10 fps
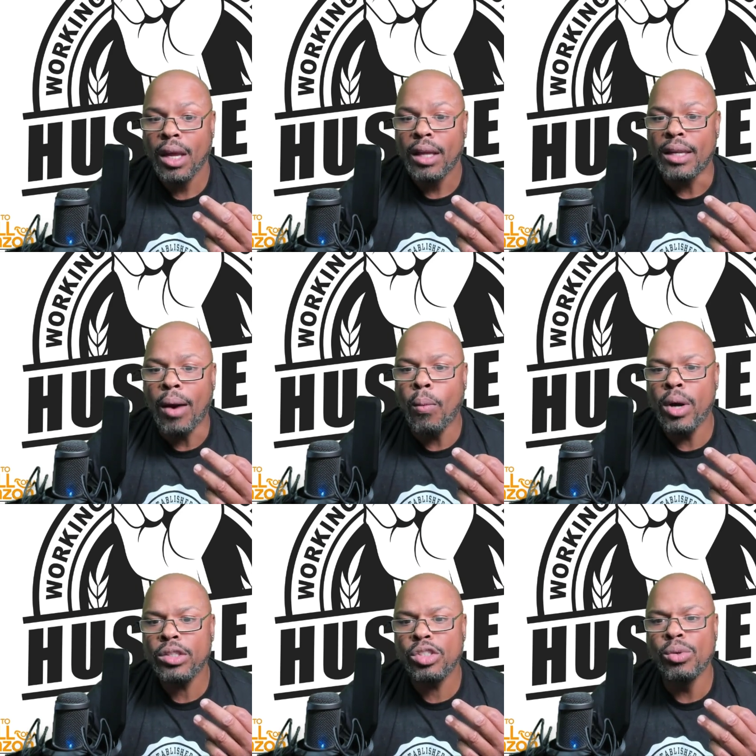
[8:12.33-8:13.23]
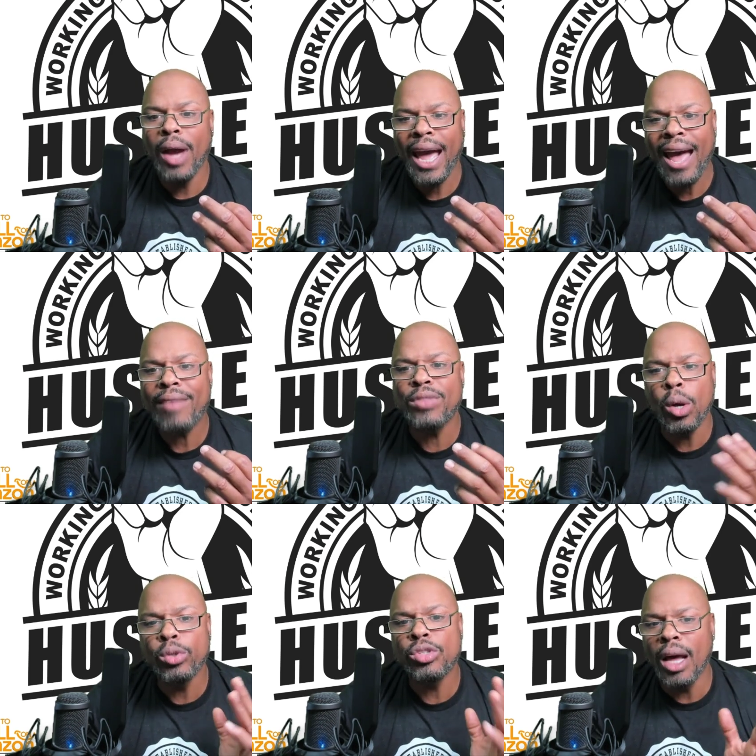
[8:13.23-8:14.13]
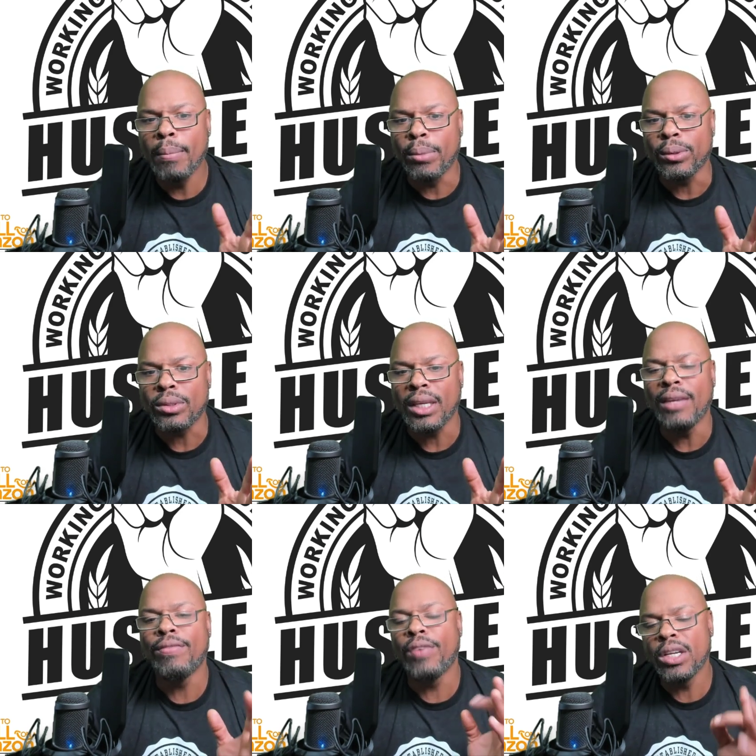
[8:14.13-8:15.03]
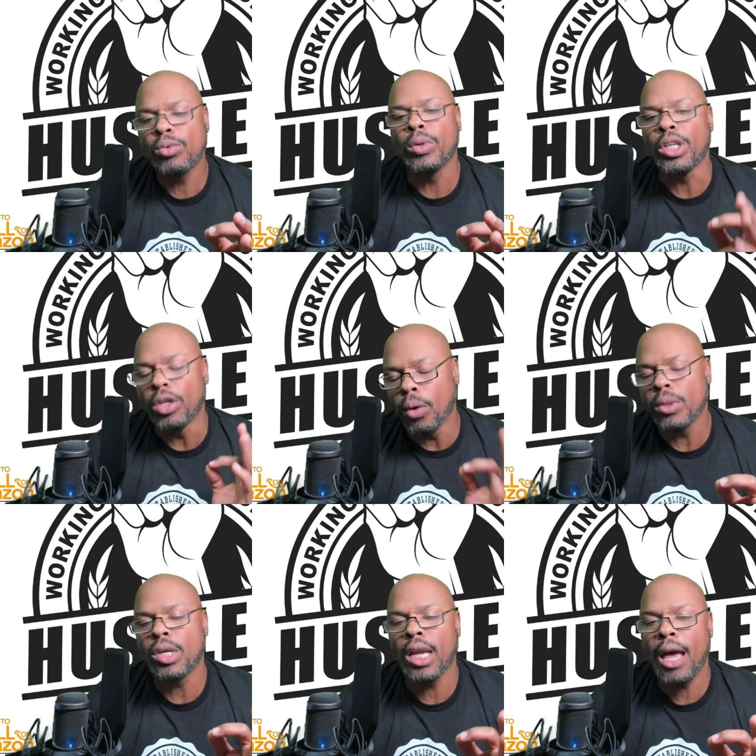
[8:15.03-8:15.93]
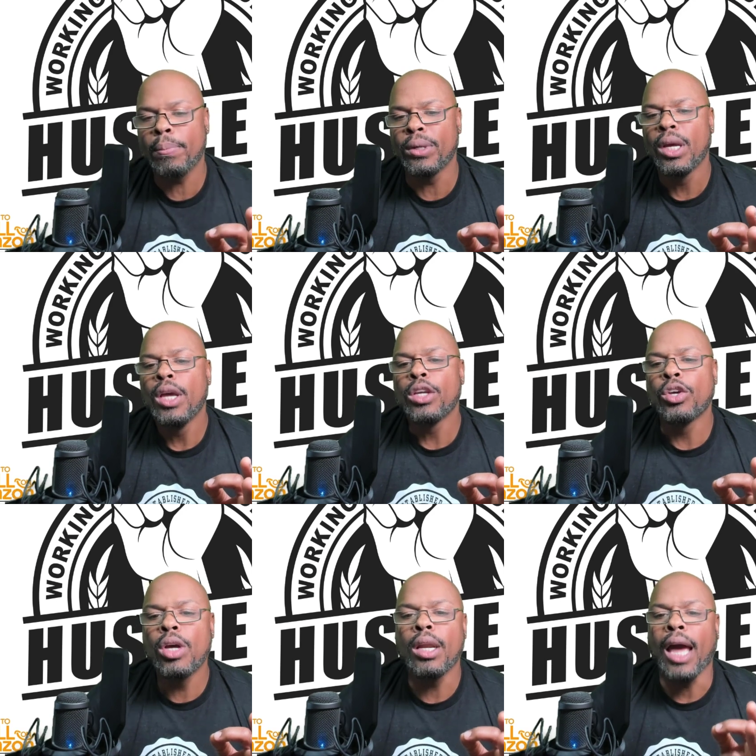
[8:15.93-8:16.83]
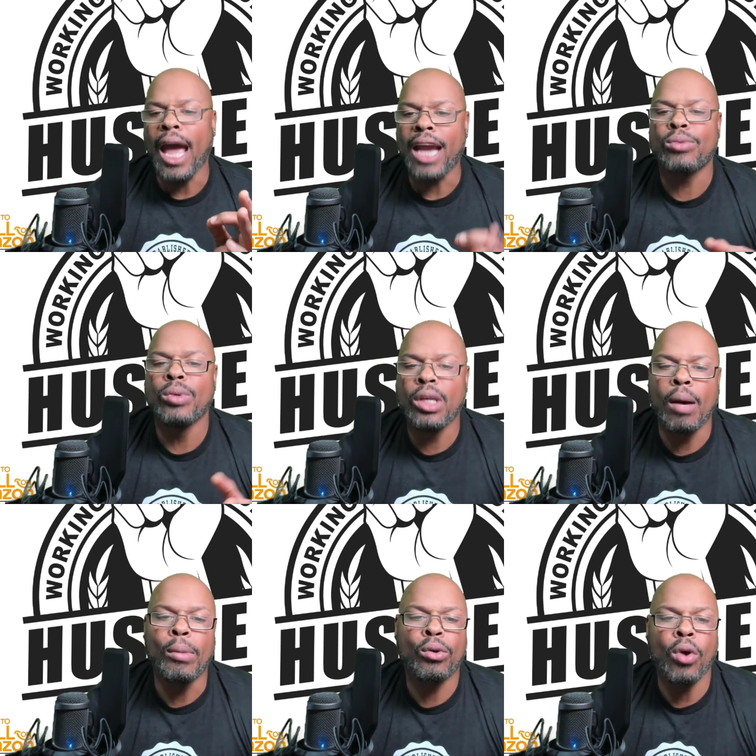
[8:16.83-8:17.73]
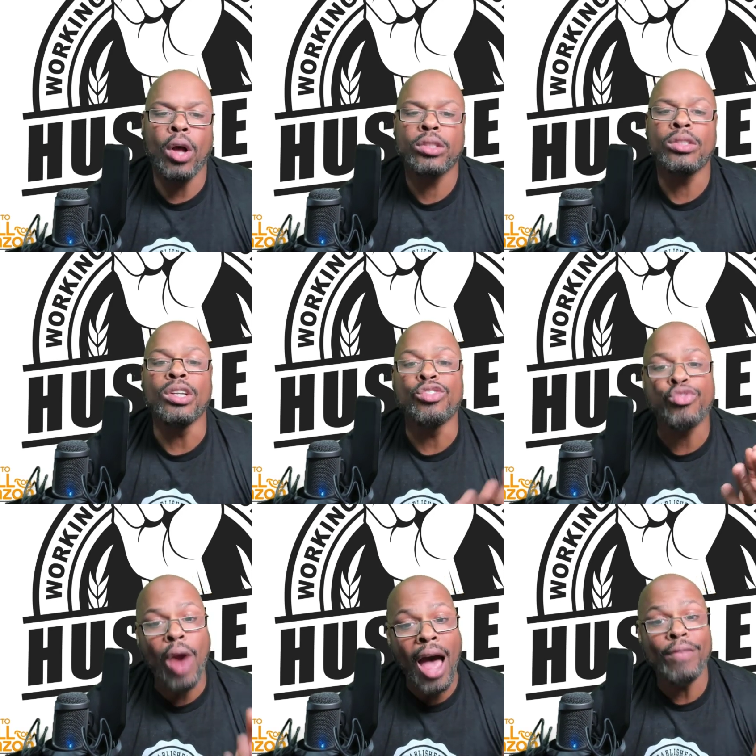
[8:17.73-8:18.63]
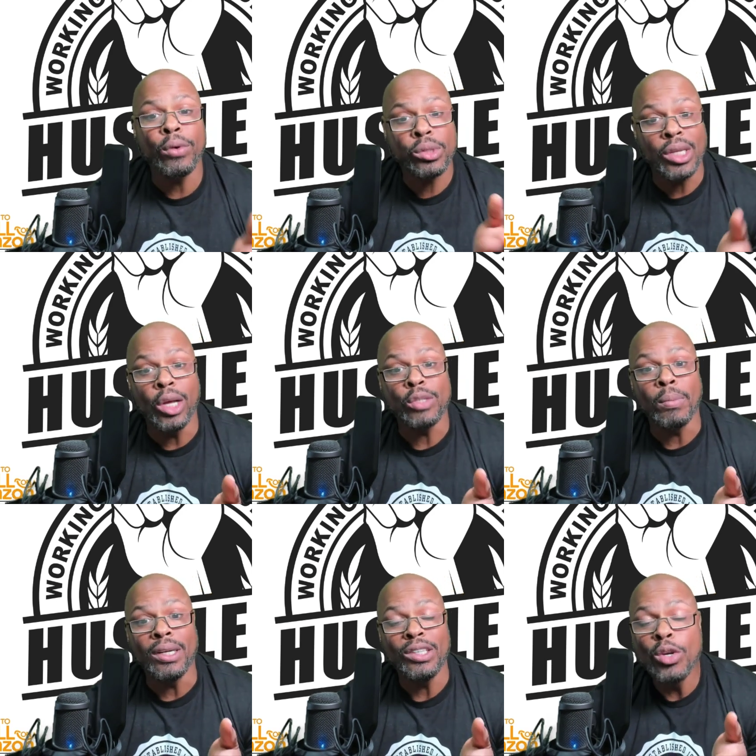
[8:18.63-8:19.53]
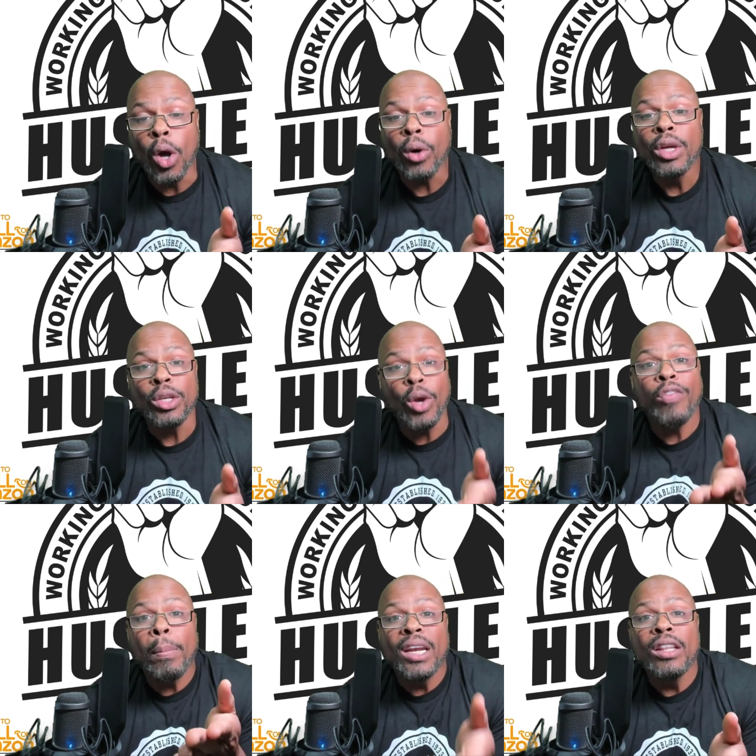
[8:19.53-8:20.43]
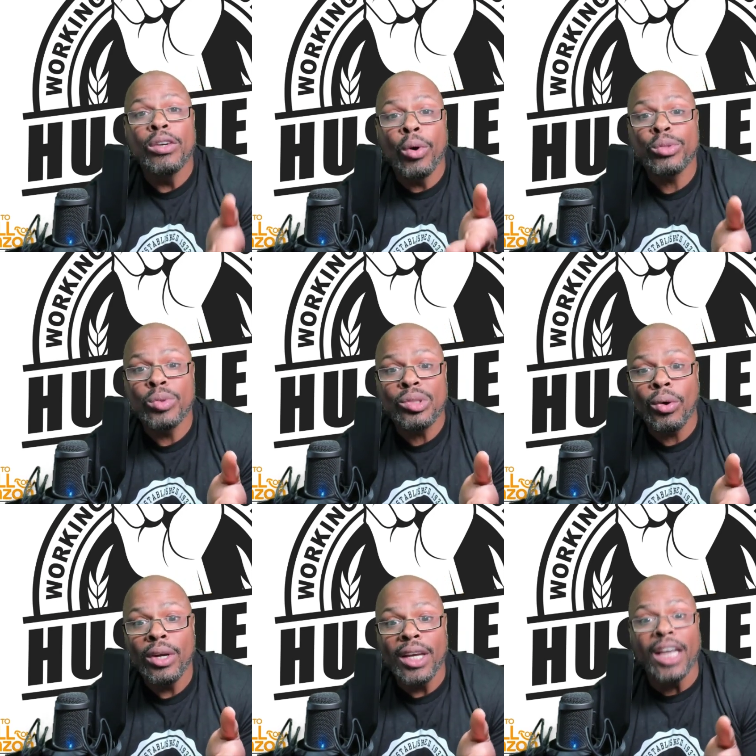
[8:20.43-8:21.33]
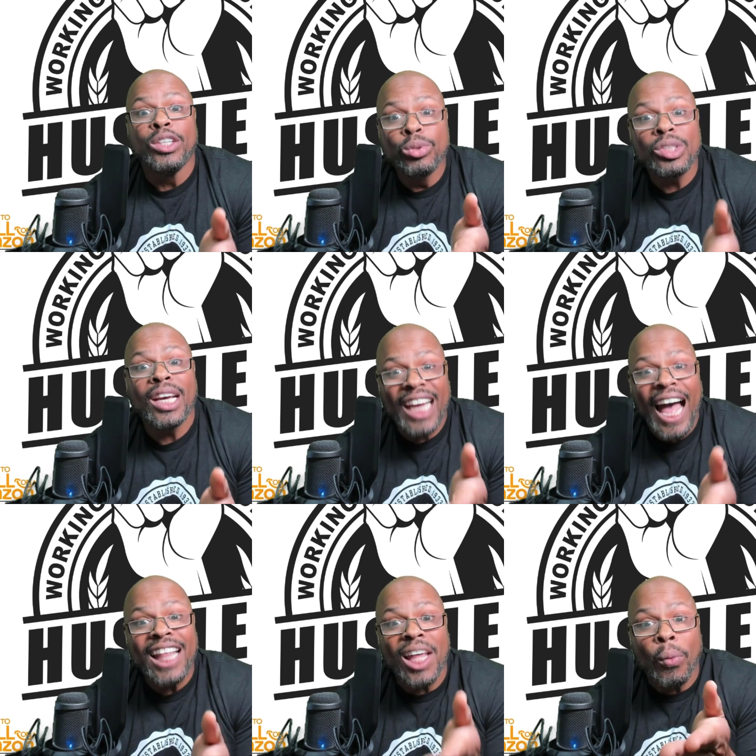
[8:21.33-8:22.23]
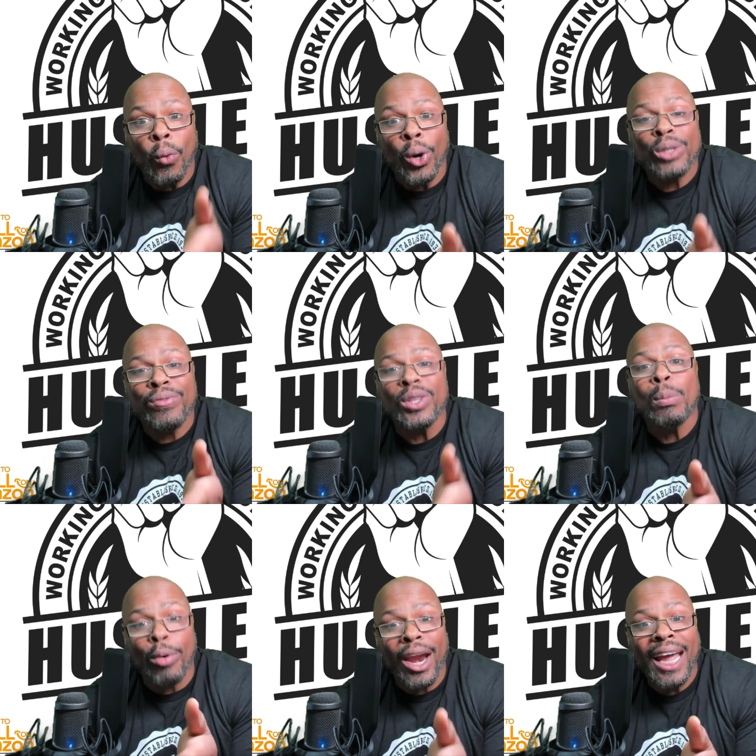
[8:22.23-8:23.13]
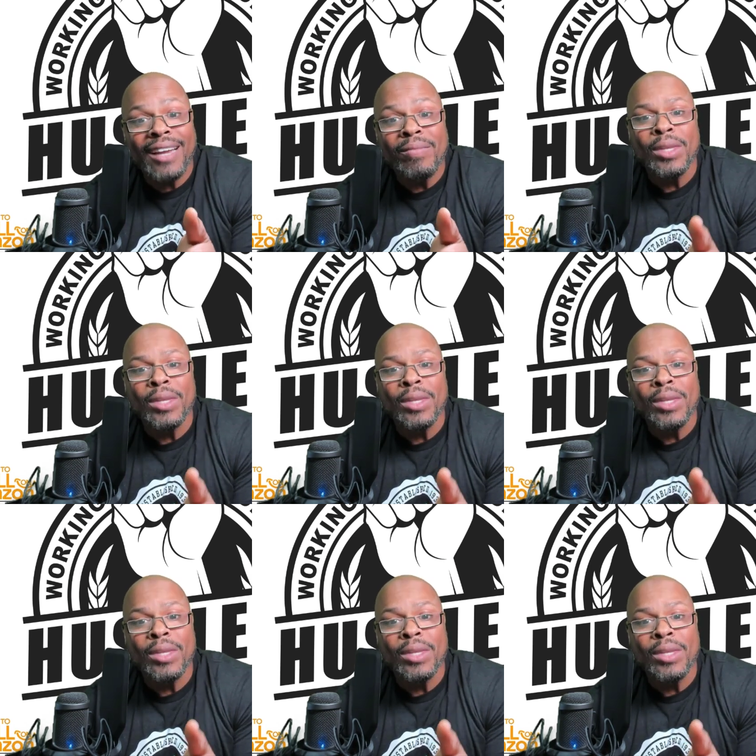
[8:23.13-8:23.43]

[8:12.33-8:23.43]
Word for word: Now, once you have those numbers, eventually you know what's going to happen. You're going to actually come across the driver salesman. You know, you ever been in the grocery store and you see a guy that works for the brand